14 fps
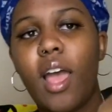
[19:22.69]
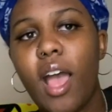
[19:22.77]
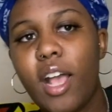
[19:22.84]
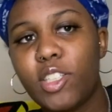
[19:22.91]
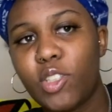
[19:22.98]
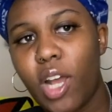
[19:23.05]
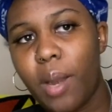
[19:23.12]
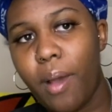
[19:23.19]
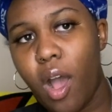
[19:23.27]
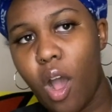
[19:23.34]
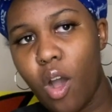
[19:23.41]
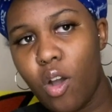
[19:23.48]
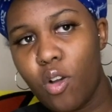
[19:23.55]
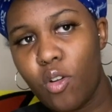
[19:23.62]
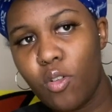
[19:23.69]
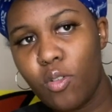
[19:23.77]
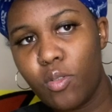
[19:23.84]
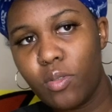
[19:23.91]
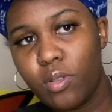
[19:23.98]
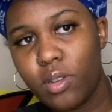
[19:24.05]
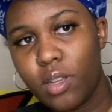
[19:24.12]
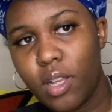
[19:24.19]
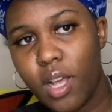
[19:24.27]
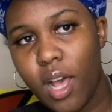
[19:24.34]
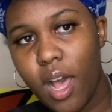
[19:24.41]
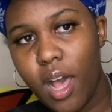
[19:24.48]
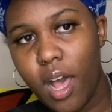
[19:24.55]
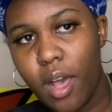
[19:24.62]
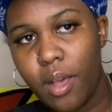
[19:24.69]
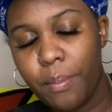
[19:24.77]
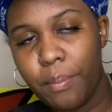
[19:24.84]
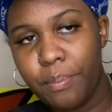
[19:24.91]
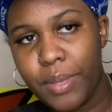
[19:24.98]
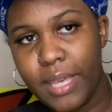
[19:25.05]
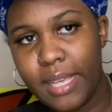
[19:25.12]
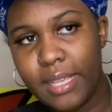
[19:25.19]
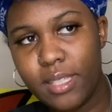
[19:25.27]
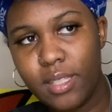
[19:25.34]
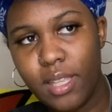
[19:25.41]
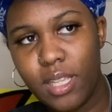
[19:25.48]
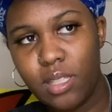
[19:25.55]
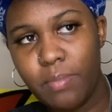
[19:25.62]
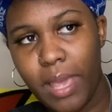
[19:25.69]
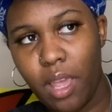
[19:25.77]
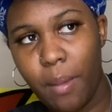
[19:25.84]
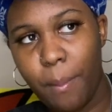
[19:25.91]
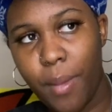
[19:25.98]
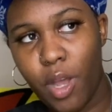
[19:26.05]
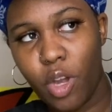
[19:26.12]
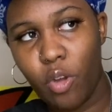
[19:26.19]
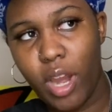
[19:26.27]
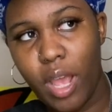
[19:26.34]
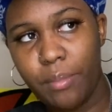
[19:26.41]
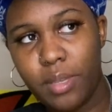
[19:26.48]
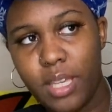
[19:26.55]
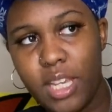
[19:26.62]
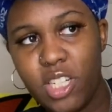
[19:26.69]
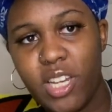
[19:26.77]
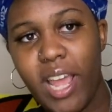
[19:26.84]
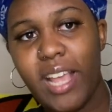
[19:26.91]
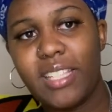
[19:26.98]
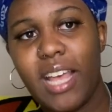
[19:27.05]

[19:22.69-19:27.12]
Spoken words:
Started my own business, making monogram keychains.